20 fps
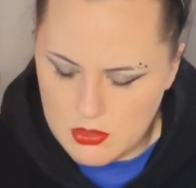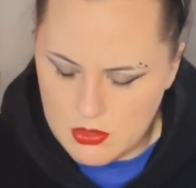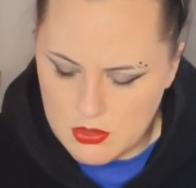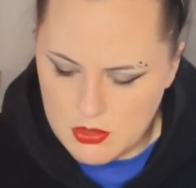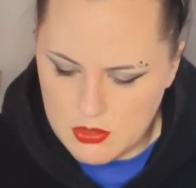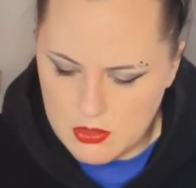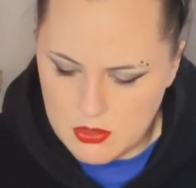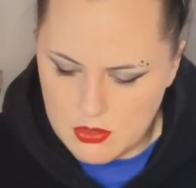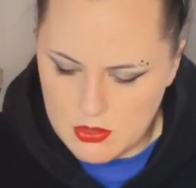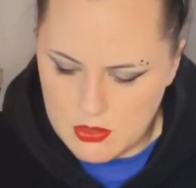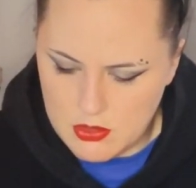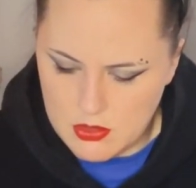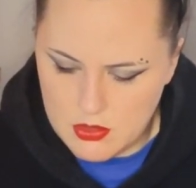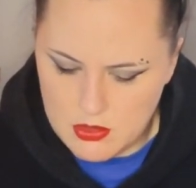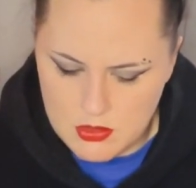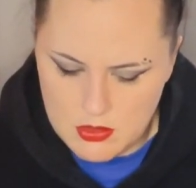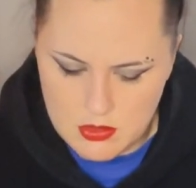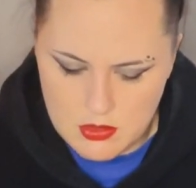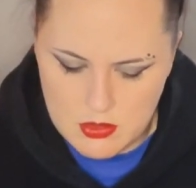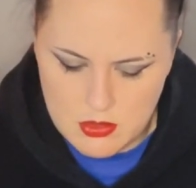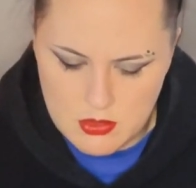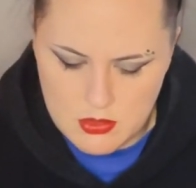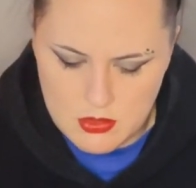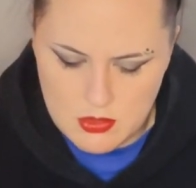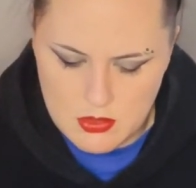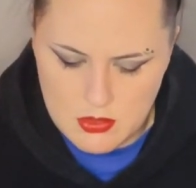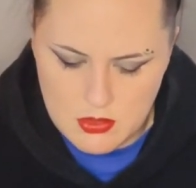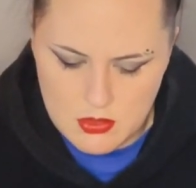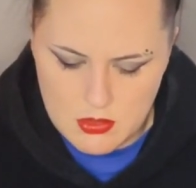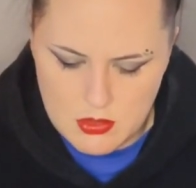
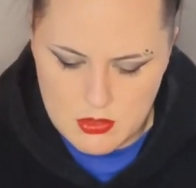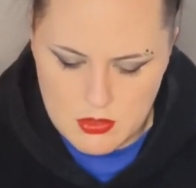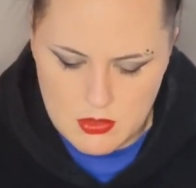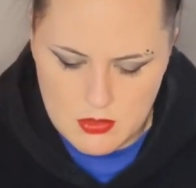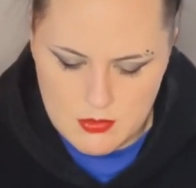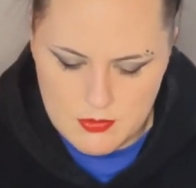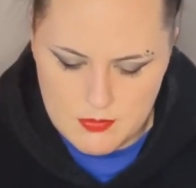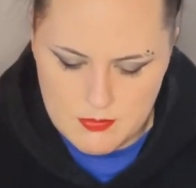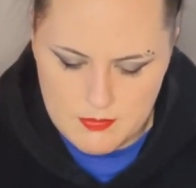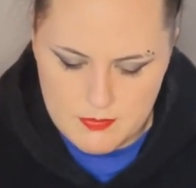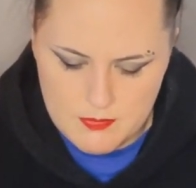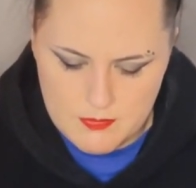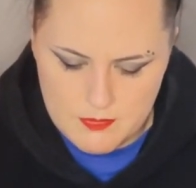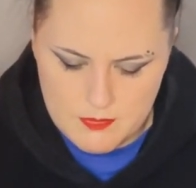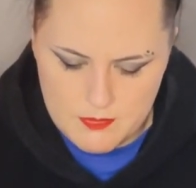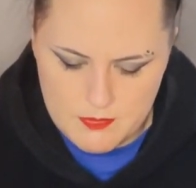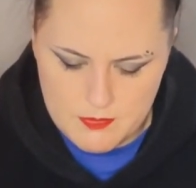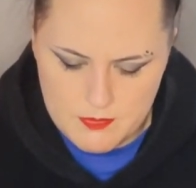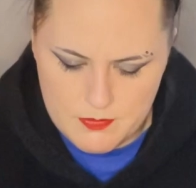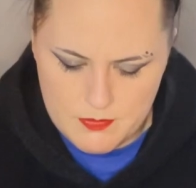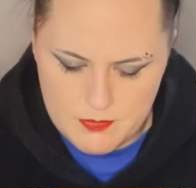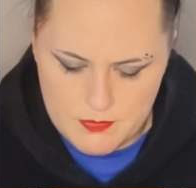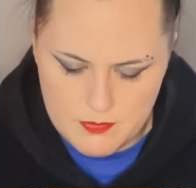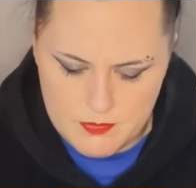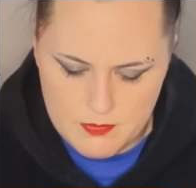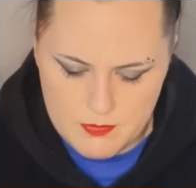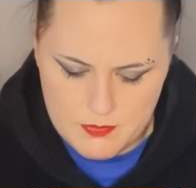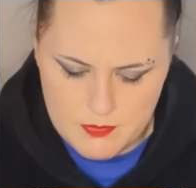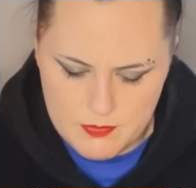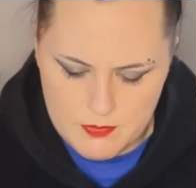
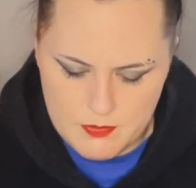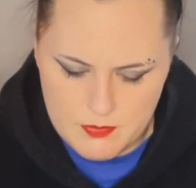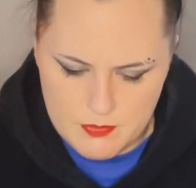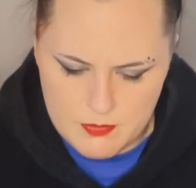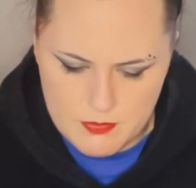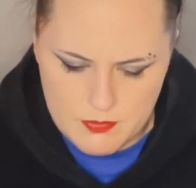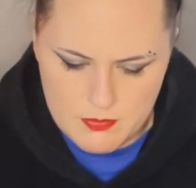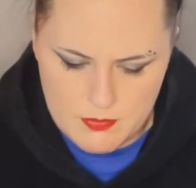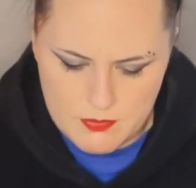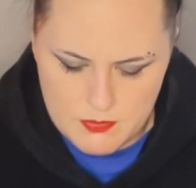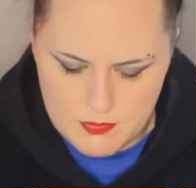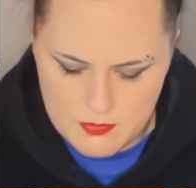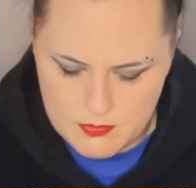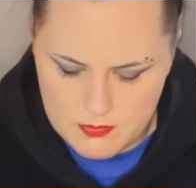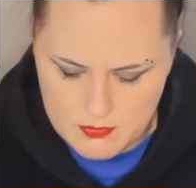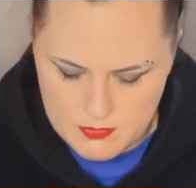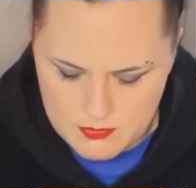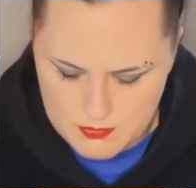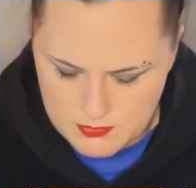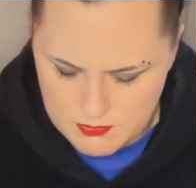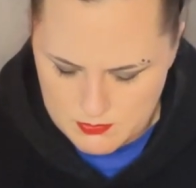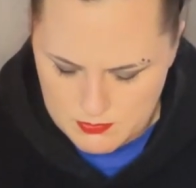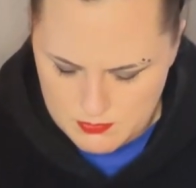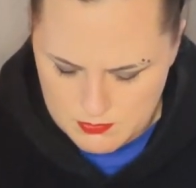(silence)